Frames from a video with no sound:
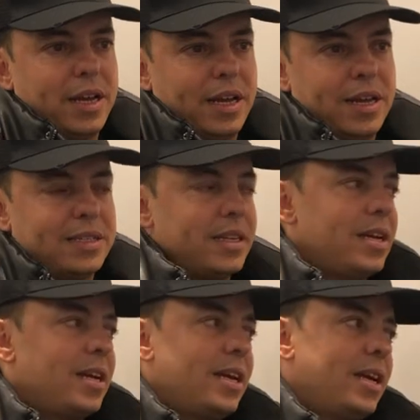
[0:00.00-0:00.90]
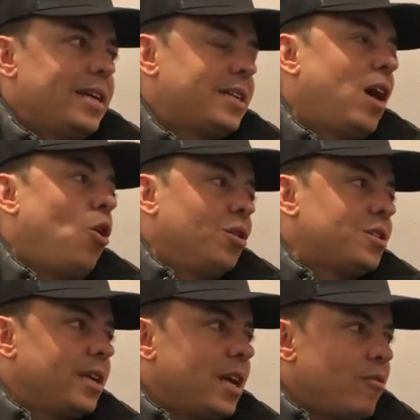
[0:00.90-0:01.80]
he is
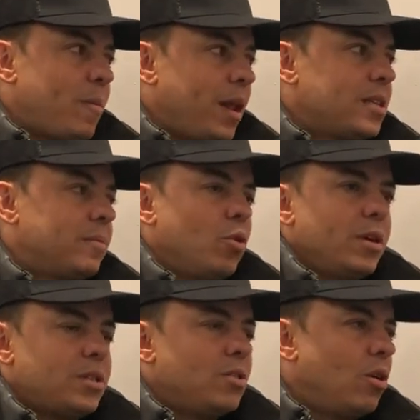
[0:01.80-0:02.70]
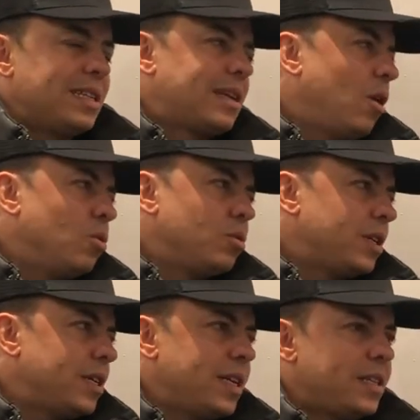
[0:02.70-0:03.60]
honestly irreplaceable. It's not his goals;
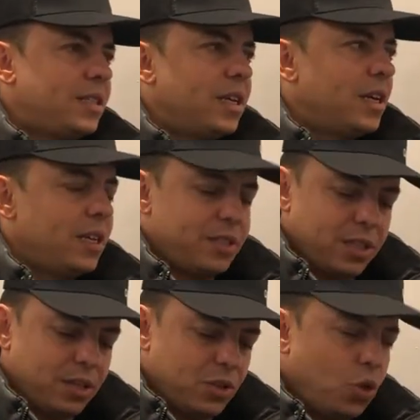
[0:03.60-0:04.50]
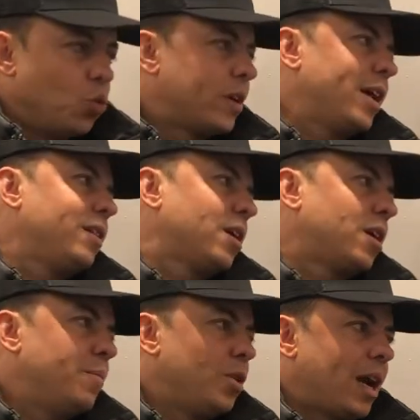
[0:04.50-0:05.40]
it's the talking, the
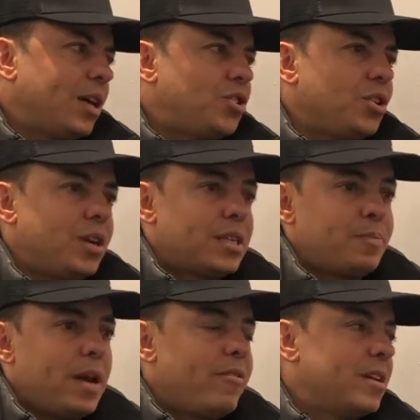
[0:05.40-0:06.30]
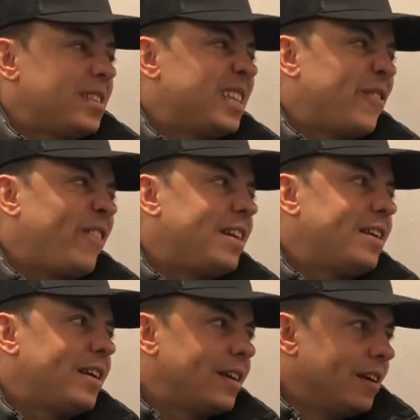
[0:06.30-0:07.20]
communication, the experience, the
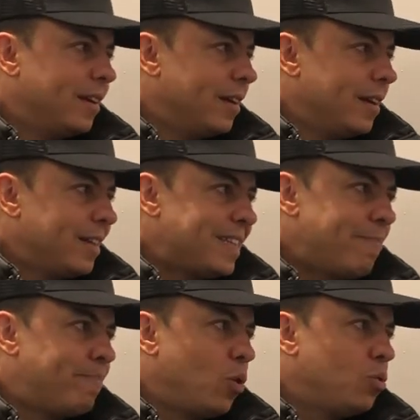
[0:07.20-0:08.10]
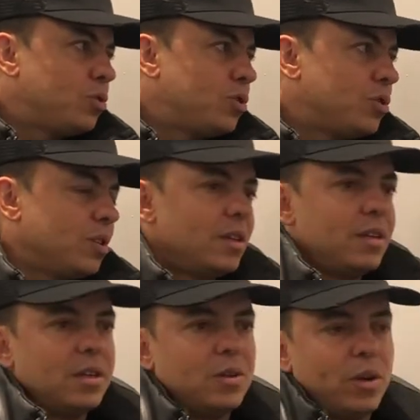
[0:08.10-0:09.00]
defending, dead balls.
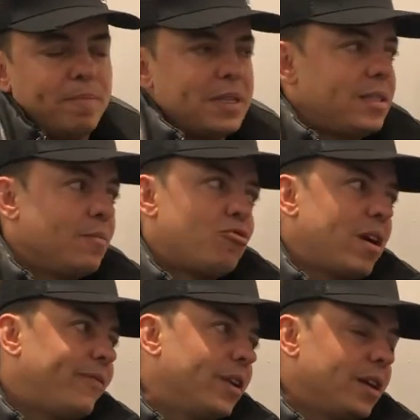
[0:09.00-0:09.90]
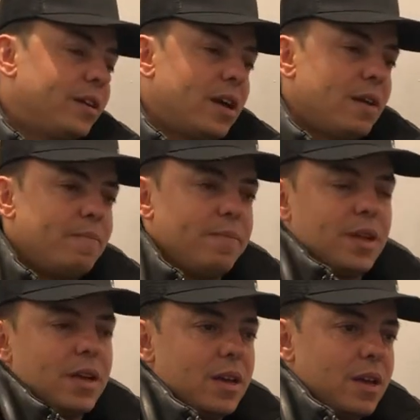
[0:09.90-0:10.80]
We've missed him dreadfully, and
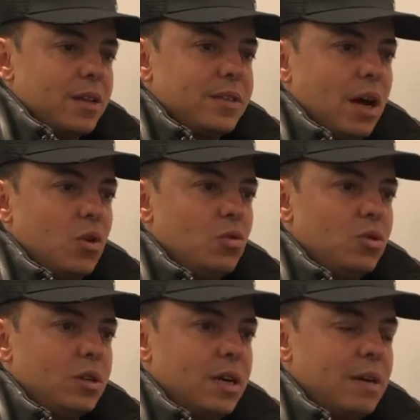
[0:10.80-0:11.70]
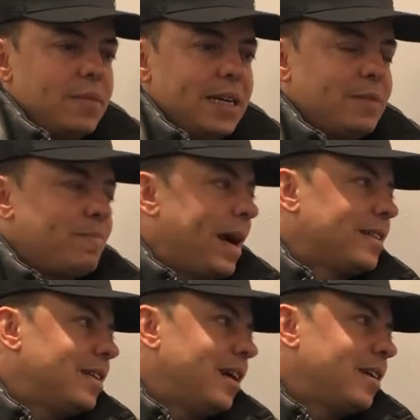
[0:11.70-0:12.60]
so he's back
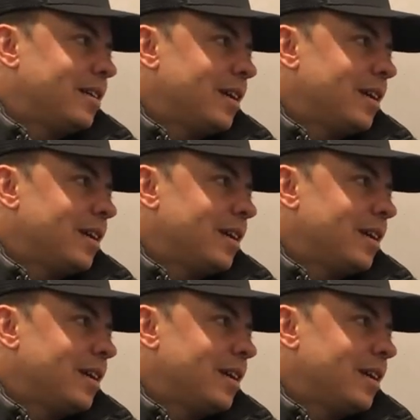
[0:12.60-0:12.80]
today,